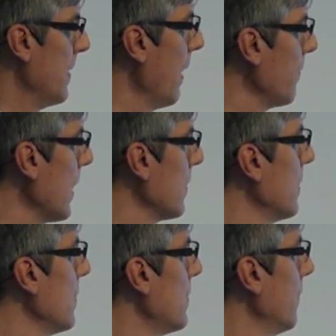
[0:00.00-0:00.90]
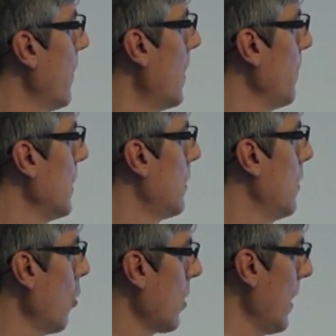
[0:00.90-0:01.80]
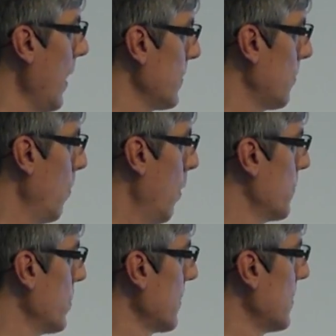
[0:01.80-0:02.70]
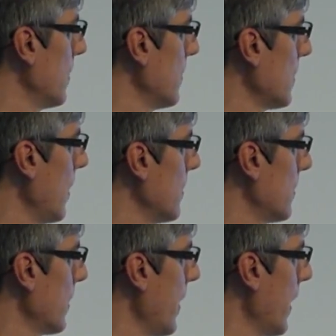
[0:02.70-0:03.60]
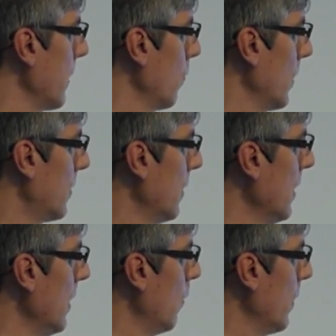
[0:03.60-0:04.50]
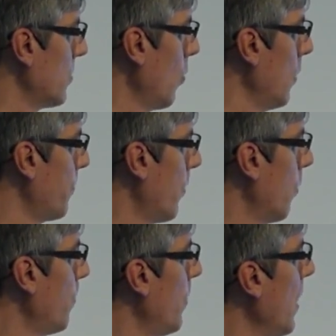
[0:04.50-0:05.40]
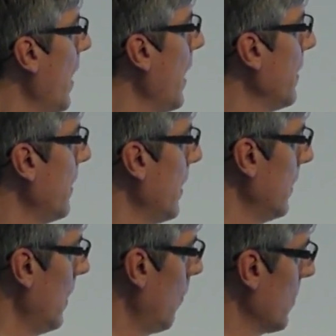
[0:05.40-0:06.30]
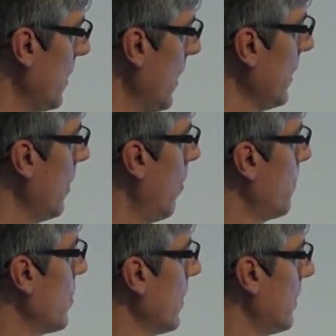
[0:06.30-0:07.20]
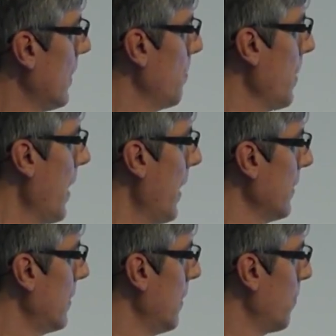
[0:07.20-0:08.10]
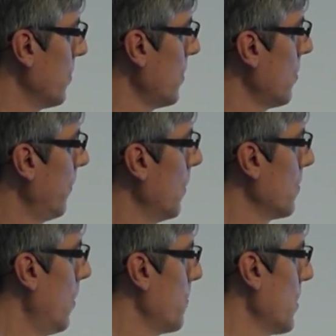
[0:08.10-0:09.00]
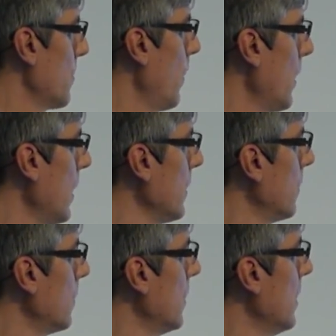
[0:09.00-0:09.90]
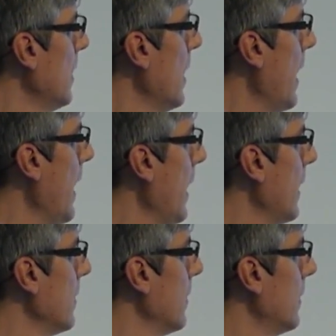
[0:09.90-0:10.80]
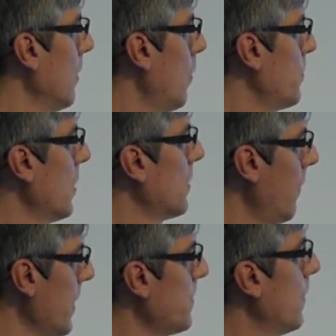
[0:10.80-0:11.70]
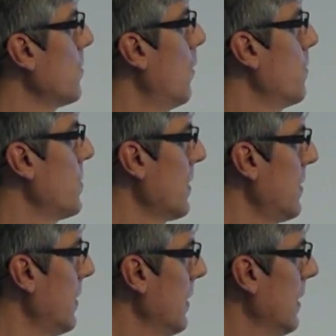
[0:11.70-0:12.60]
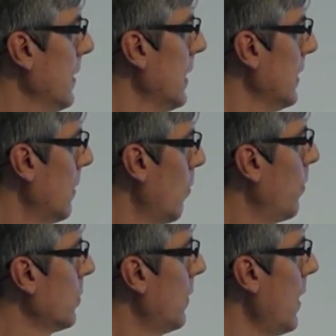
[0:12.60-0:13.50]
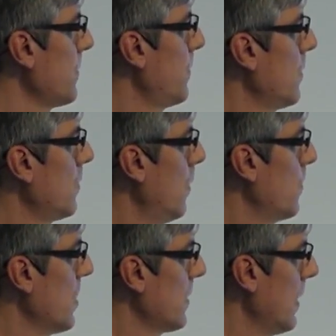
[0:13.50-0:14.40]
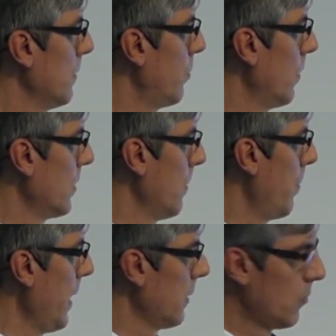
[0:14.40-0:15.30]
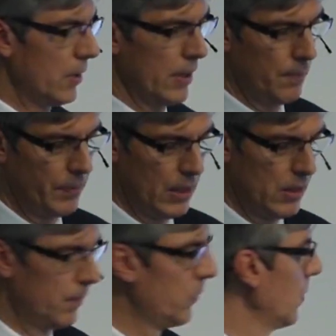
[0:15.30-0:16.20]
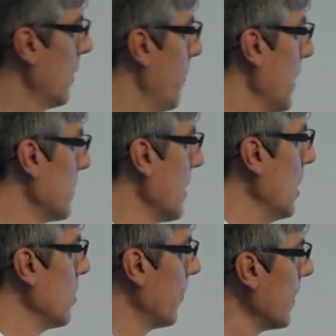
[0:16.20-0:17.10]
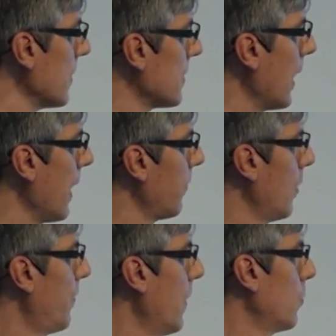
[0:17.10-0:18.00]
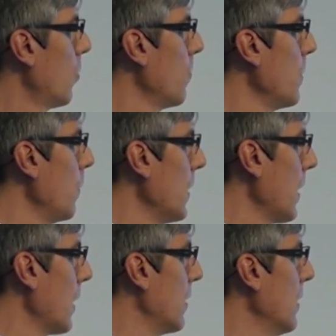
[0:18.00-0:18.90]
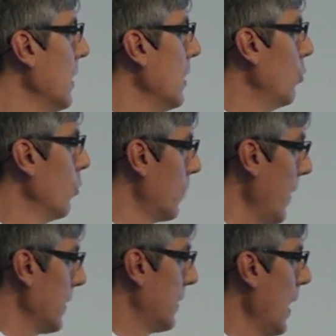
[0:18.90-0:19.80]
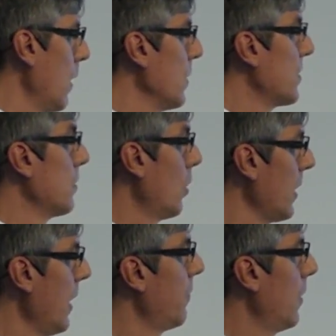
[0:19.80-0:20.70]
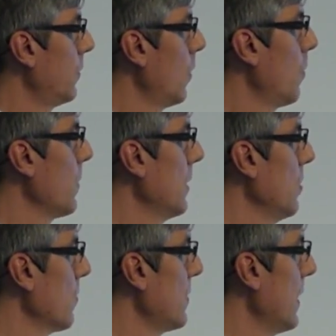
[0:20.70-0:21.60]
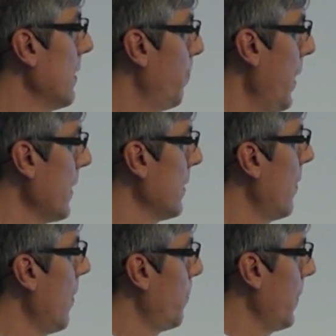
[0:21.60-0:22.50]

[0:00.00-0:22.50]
navigate in this environment, localize some objects, in this case a can with with soil probe, and then there was another object behind. The position of those objects were unknown, and the object grasped those objects, the robot grasped those objects and brought them back to the base. So this is the level of autonomy we can do right now. It's not a level of autonomy used in planetary